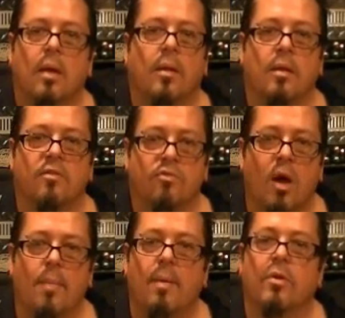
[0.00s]
And the
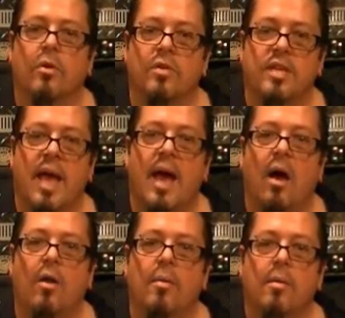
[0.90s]
strum, I would go
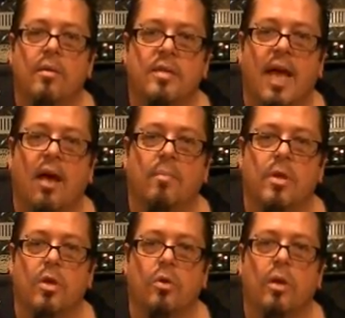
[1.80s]
down, down,
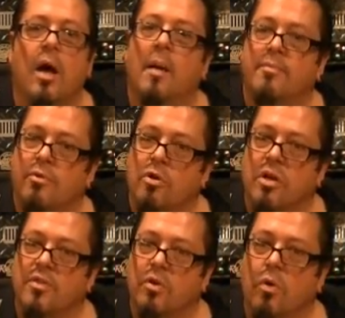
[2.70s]
mute, upstroke
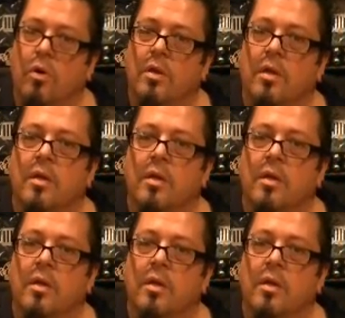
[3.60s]
on the chord.